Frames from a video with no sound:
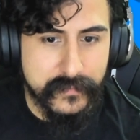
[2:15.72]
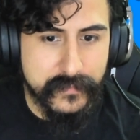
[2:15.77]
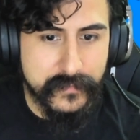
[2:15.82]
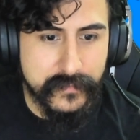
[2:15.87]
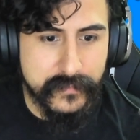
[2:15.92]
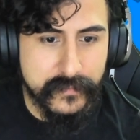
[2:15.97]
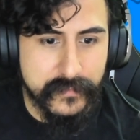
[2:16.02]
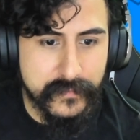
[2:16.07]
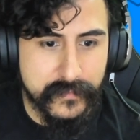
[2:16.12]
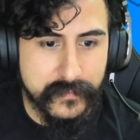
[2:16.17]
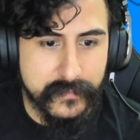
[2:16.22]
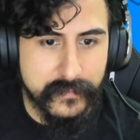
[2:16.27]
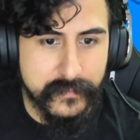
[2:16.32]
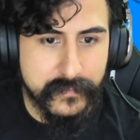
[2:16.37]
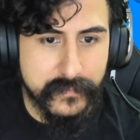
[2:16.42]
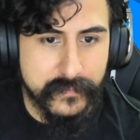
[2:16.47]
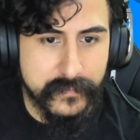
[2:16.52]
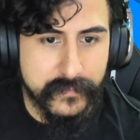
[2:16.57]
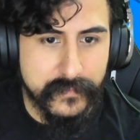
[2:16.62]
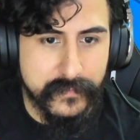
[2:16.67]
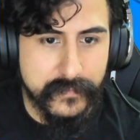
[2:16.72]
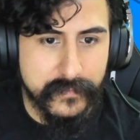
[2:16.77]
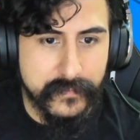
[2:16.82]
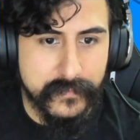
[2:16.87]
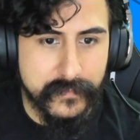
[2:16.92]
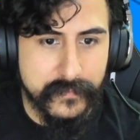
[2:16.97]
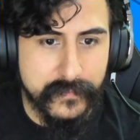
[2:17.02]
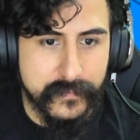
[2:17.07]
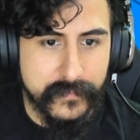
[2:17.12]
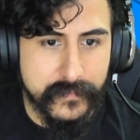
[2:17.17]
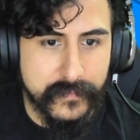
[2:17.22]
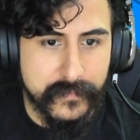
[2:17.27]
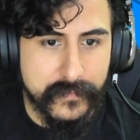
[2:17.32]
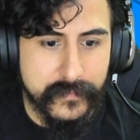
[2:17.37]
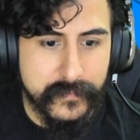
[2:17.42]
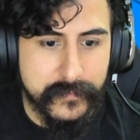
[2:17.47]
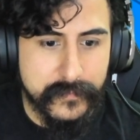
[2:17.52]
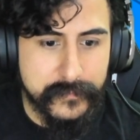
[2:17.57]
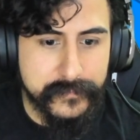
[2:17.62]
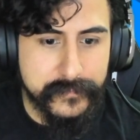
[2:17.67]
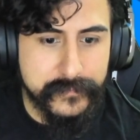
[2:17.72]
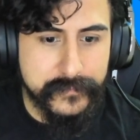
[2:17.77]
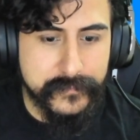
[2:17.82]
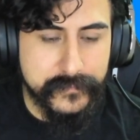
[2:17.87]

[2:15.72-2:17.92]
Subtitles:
No one is speaking in this clip.